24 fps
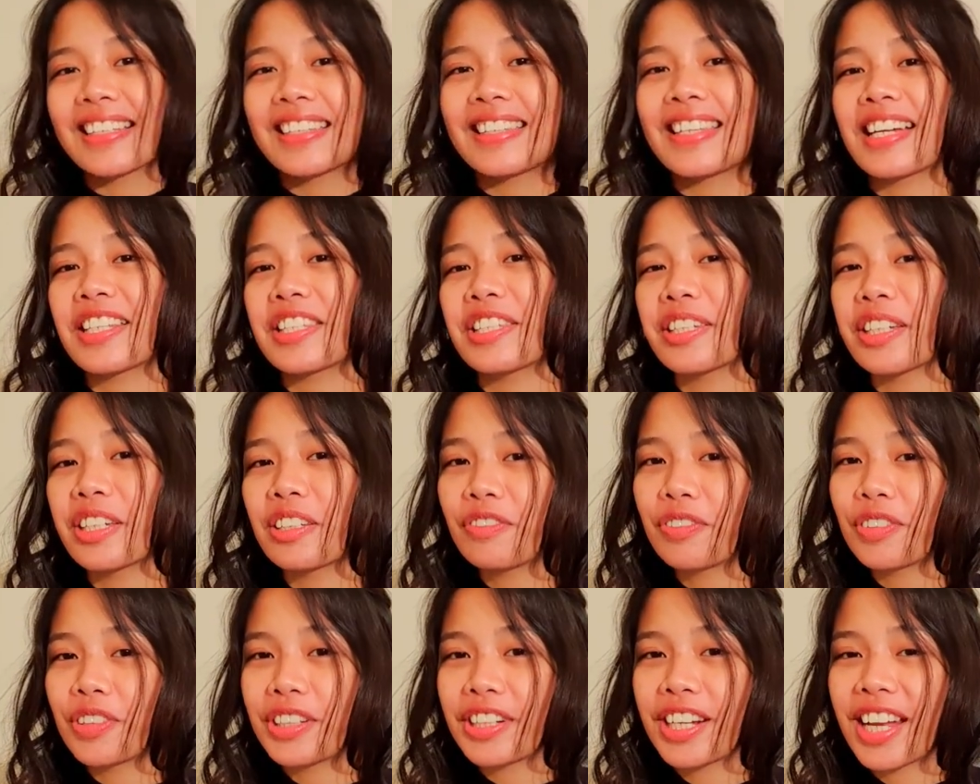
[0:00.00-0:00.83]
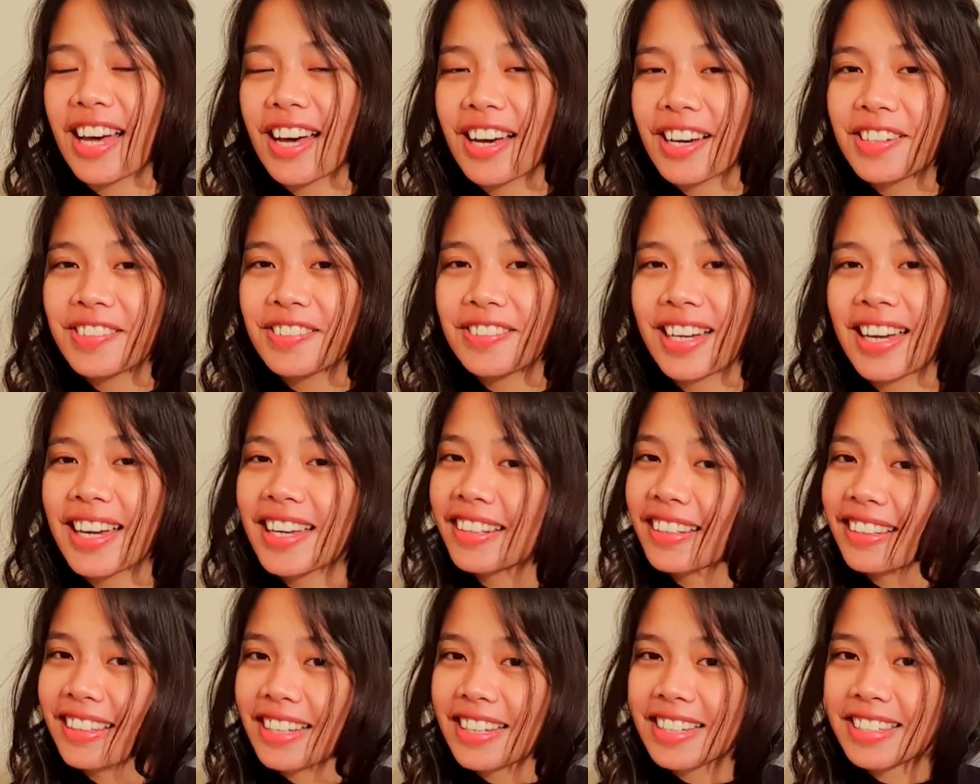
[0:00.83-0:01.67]
That's it for now,
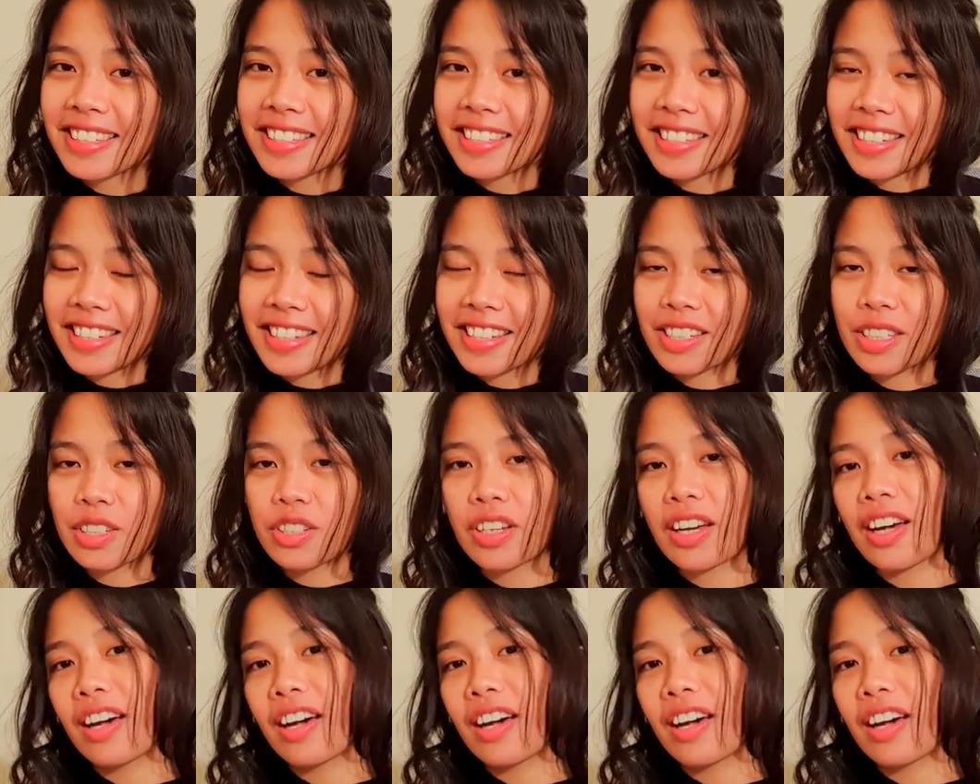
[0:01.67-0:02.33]
and let's see each